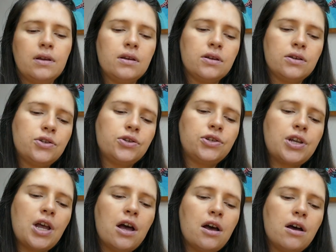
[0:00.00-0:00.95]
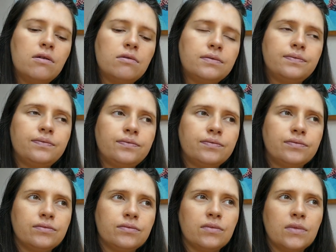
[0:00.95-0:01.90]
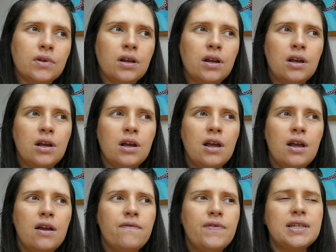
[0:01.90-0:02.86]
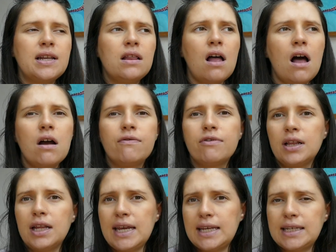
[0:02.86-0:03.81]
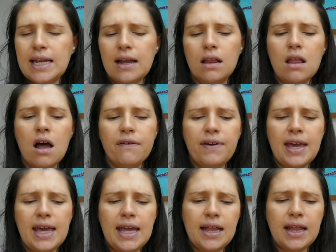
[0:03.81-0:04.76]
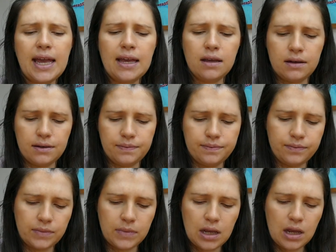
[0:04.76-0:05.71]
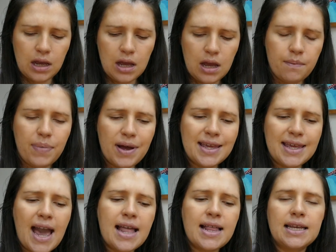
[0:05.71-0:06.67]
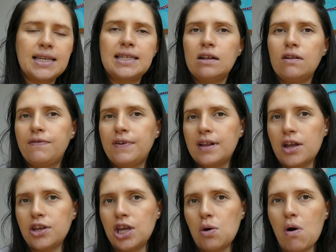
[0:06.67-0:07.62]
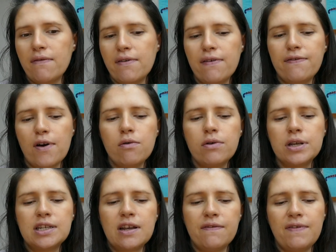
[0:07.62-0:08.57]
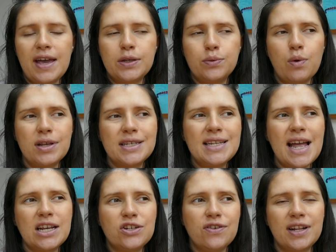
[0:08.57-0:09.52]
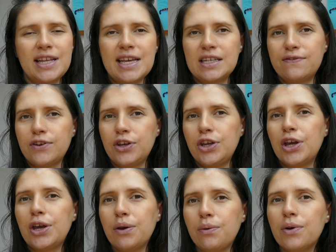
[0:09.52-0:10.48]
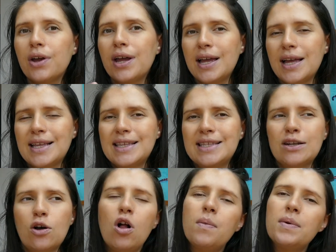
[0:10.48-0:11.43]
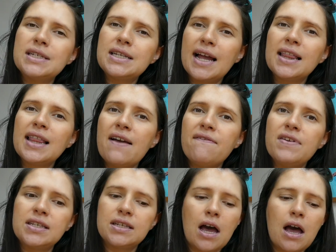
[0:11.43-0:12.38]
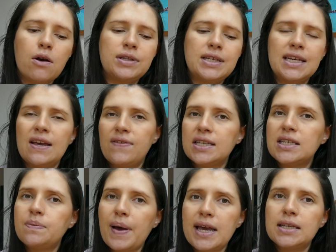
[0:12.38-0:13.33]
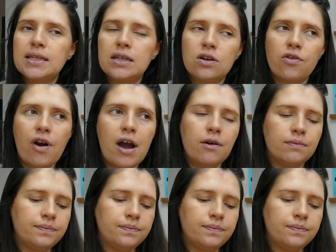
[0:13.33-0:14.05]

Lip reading: So there's a lot of releasing, a lot of healing, but again, I still feel like you are the focus of this. What's next really is for you to almost like let this go, to give it space to grow.